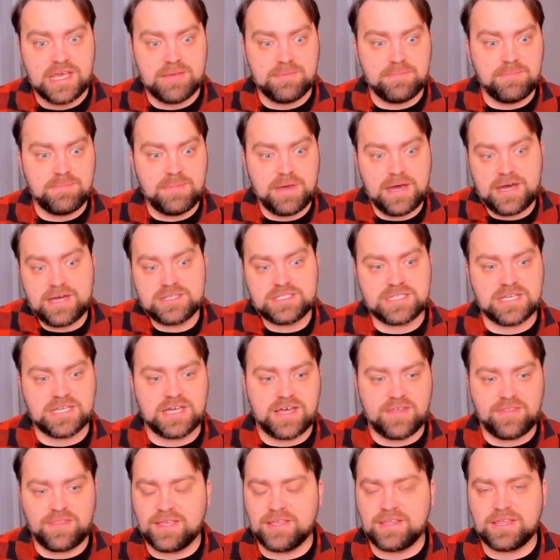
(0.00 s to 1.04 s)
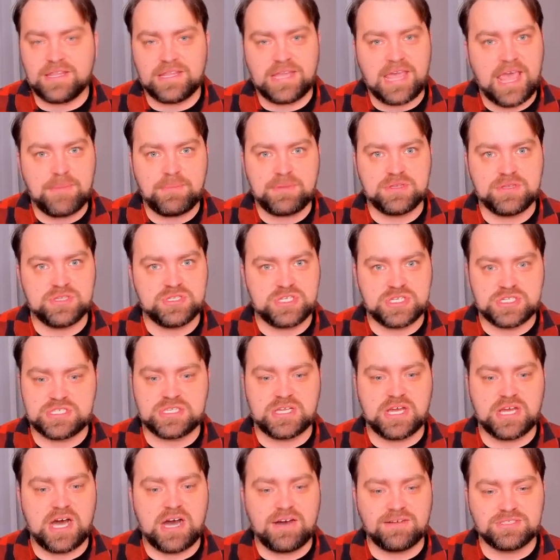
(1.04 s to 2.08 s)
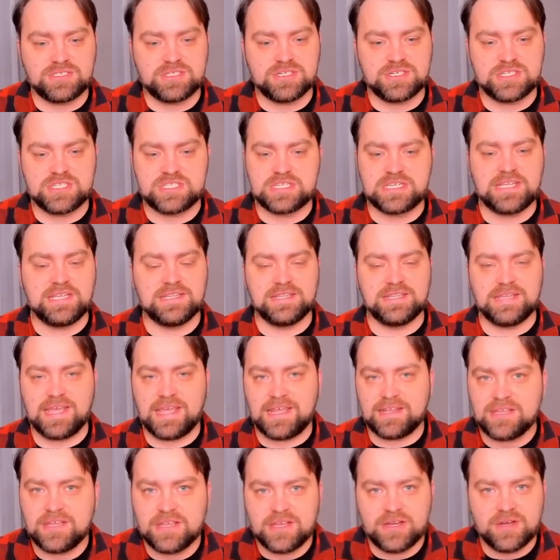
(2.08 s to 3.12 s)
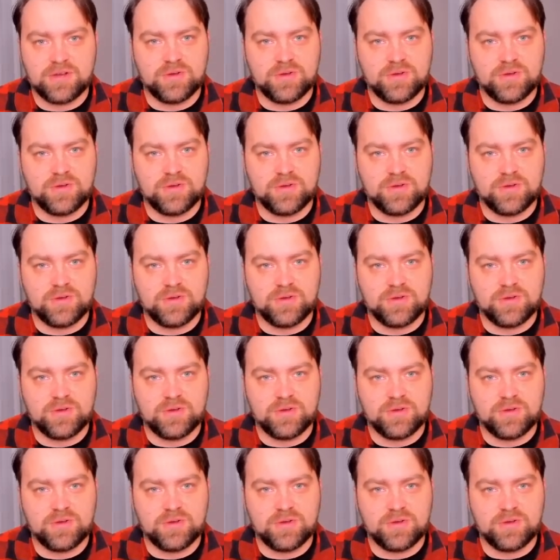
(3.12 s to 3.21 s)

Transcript: But I think it happened just after CNN